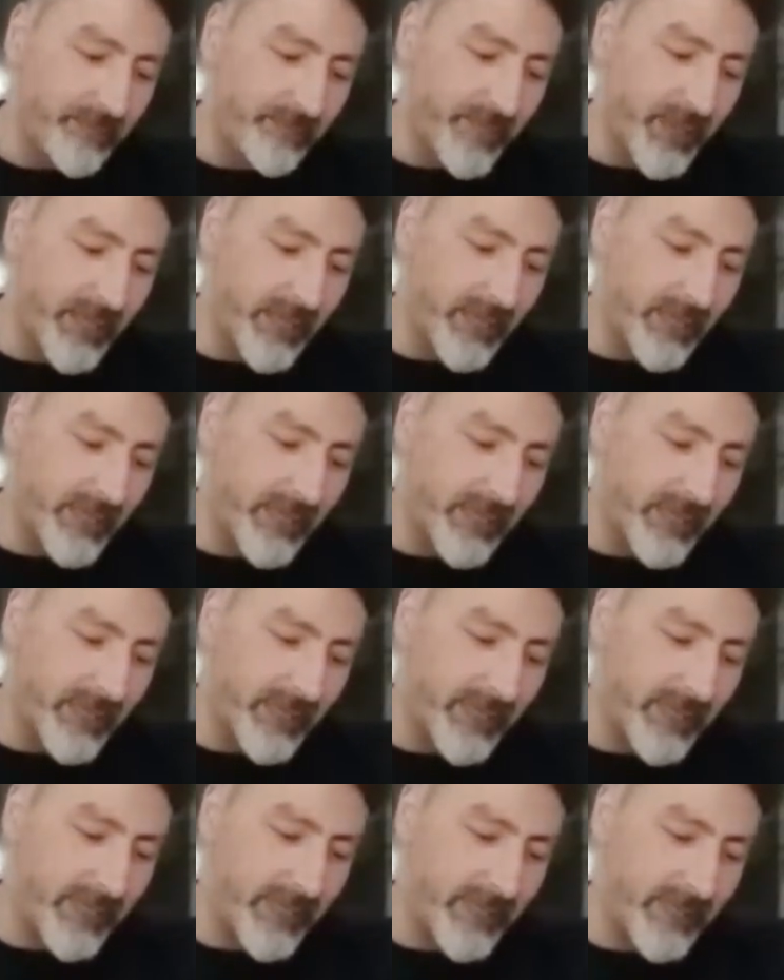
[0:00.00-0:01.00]
But
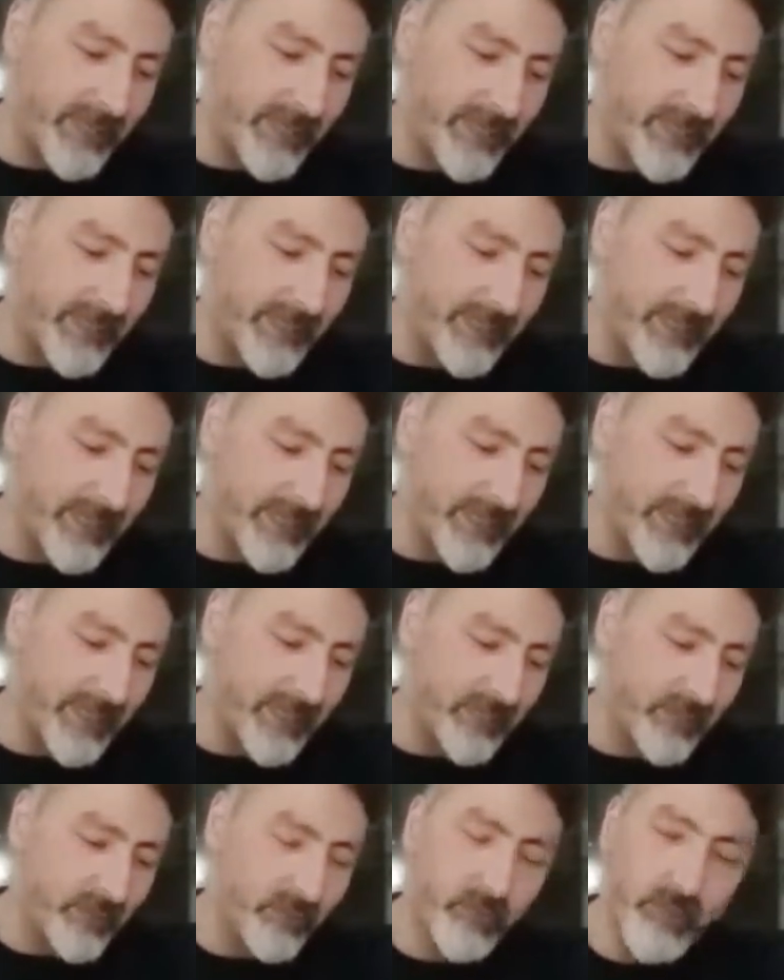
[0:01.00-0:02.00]

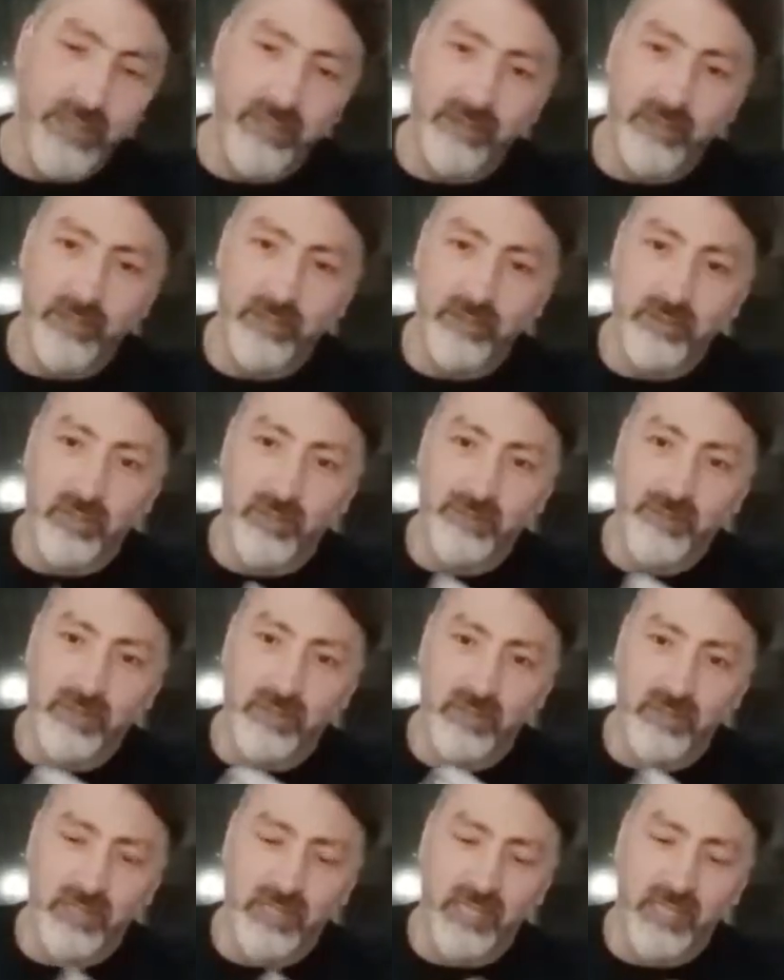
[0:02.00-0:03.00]
again, one of those
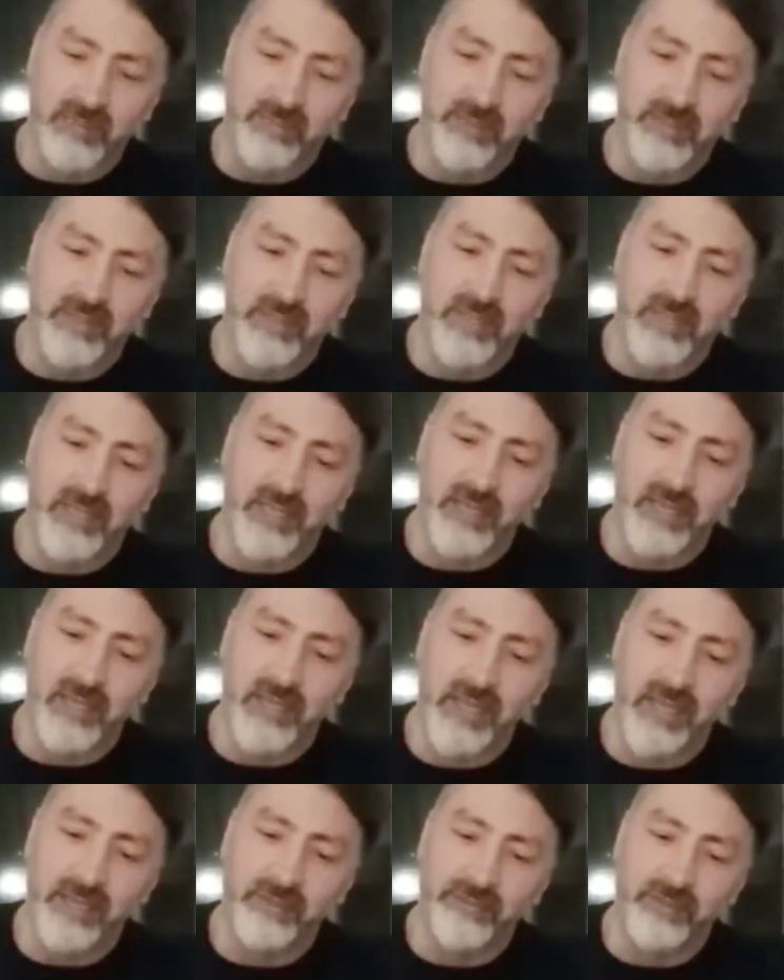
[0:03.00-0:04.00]
obscure names,
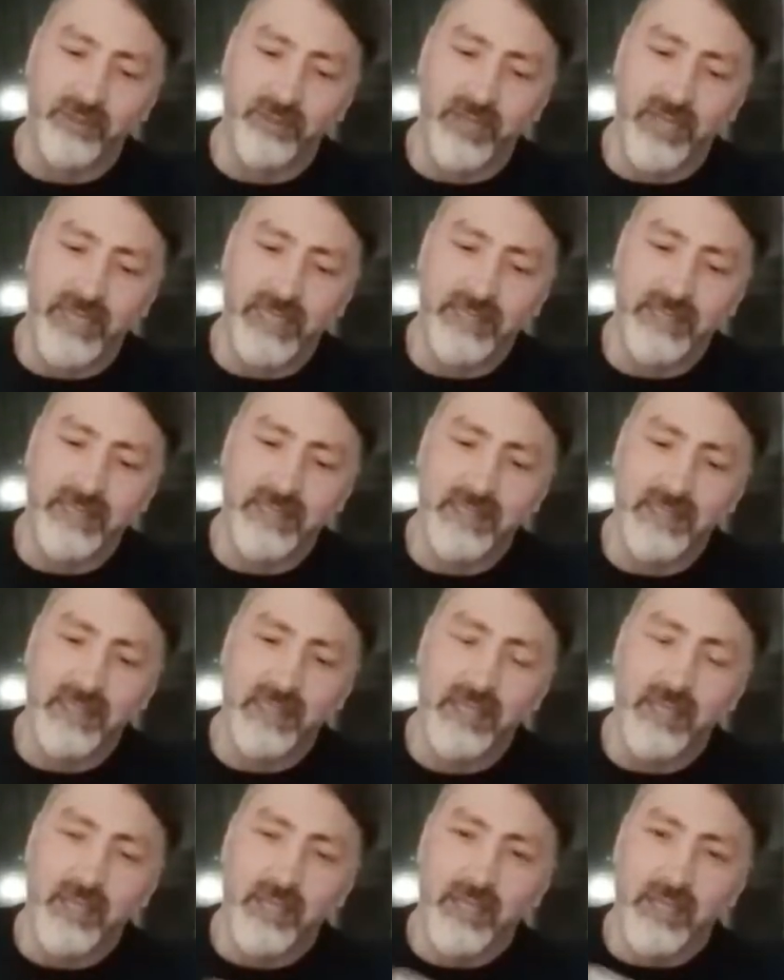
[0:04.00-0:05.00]
Carnival Nights,
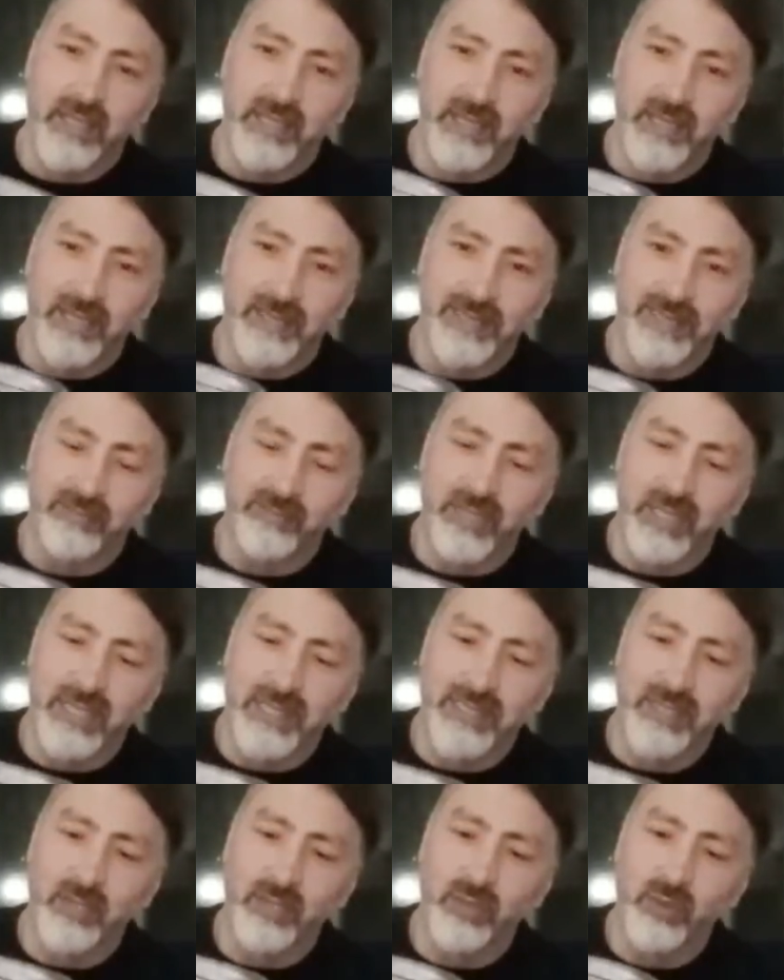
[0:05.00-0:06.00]
doesn't
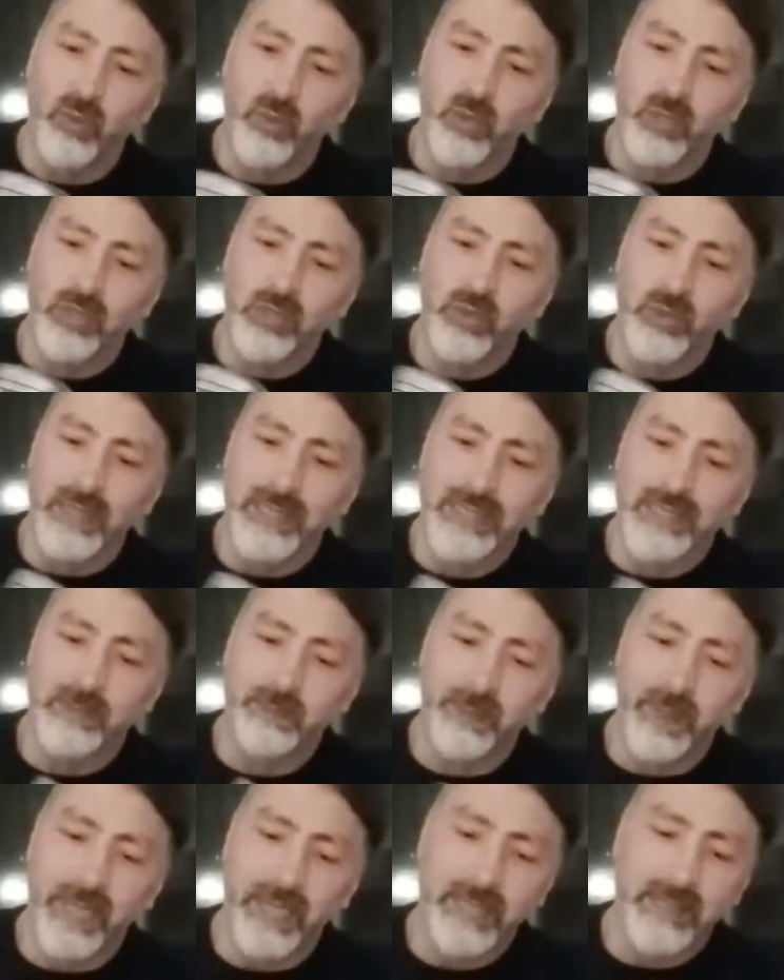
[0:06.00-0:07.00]
really tell you what to
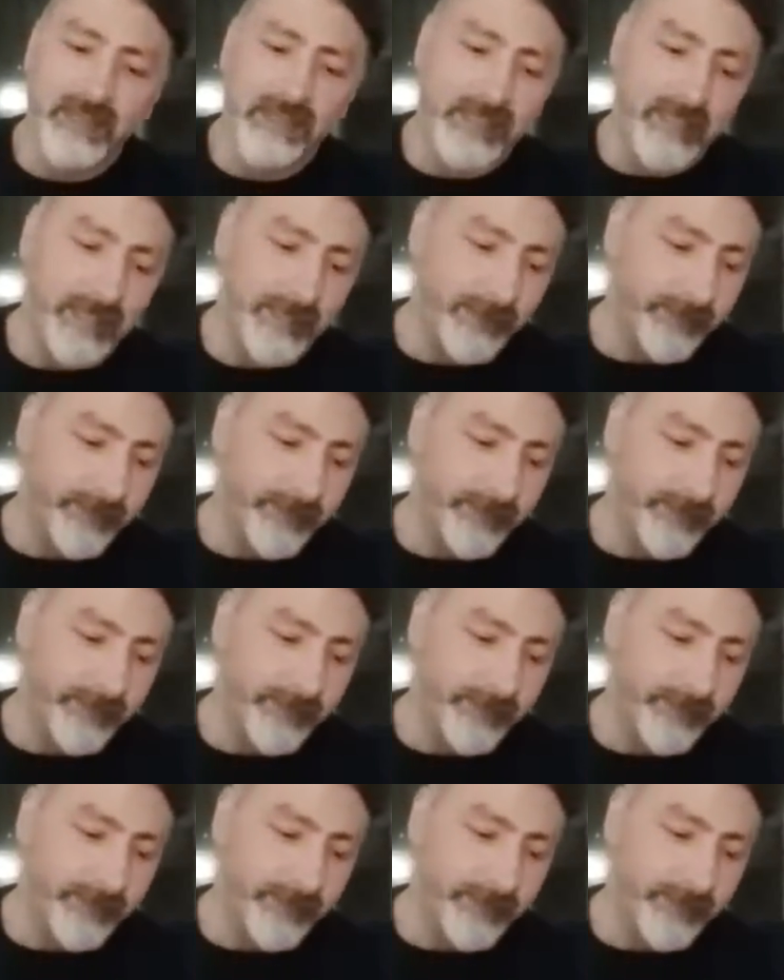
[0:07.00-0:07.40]
expect.